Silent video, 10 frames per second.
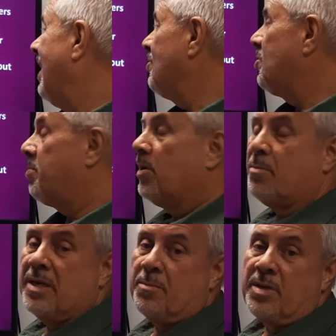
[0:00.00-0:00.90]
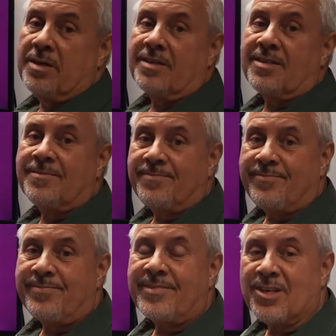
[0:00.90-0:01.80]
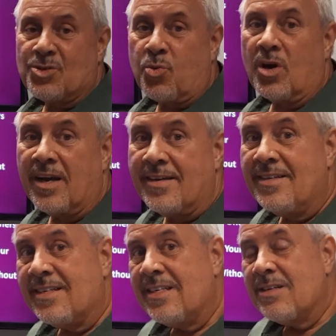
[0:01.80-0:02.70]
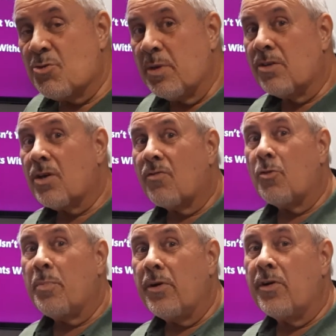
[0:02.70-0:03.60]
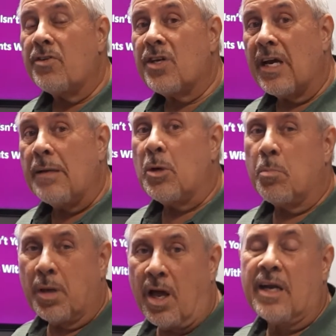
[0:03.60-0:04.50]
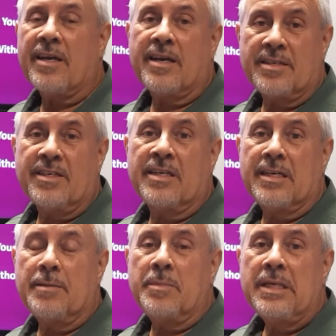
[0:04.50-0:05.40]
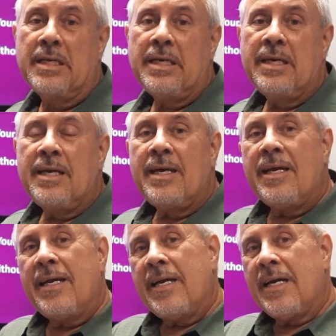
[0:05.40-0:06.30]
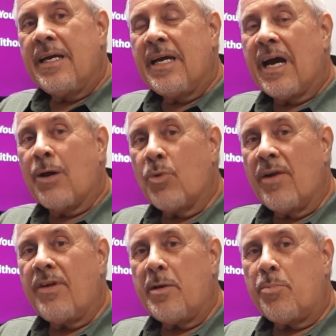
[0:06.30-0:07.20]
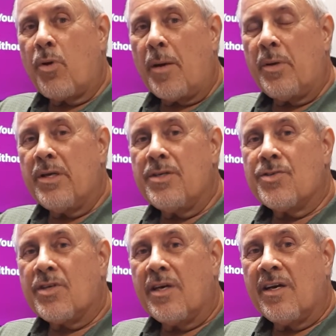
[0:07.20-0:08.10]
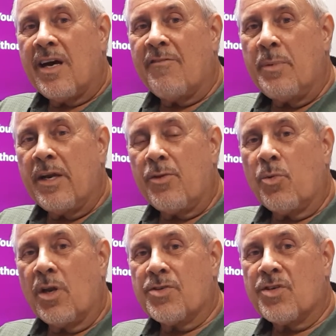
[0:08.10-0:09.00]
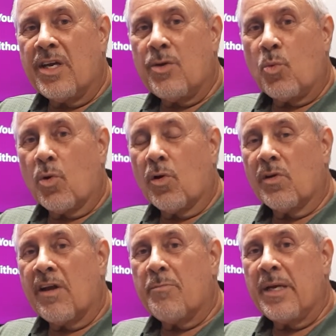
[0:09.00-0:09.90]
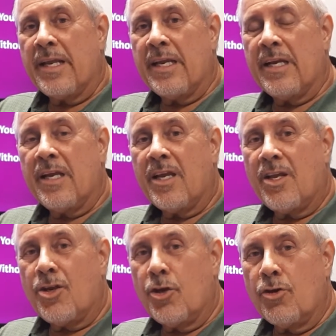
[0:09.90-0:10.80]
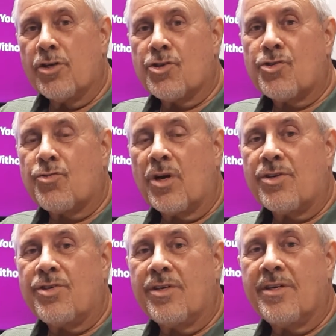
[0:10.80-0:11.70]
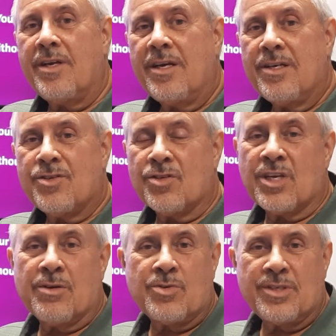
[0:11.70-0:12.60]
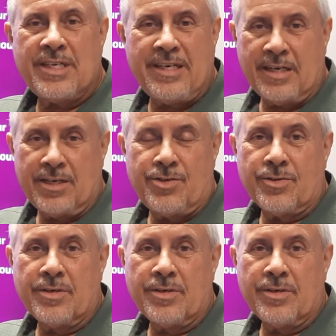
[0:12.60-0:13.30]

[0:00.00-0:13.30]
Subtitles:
was the pyramid built? Guess what? It was built over a period of time, a block at a time. I renovate properties. I've been in the real estate world. I've been in new construction since I was a teenager.